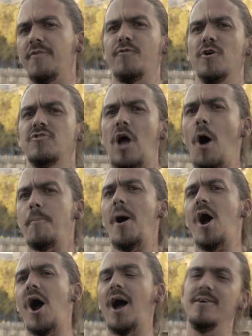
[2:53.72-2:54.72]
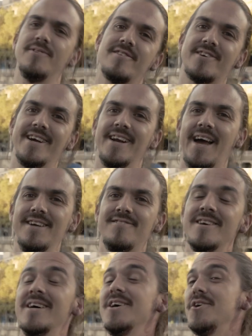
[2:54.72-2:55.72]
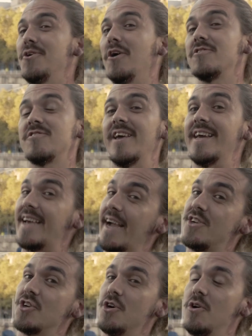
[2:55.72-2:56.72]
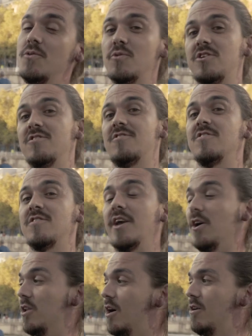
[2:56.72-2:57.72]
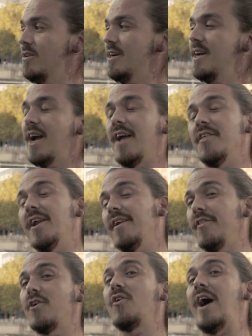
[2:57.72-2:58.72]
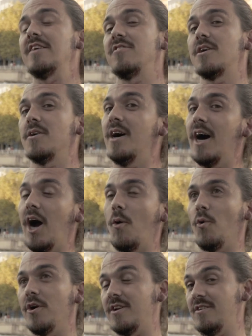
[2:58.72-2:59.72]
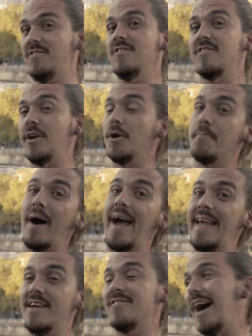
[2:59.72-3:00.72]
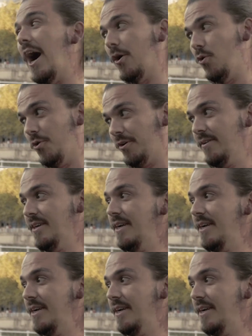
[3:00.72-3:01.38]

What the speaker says: force. Aupa! That's kind of nice. You also say kaisho, which is to say hello. And then another classic word is to say goodbye is agur.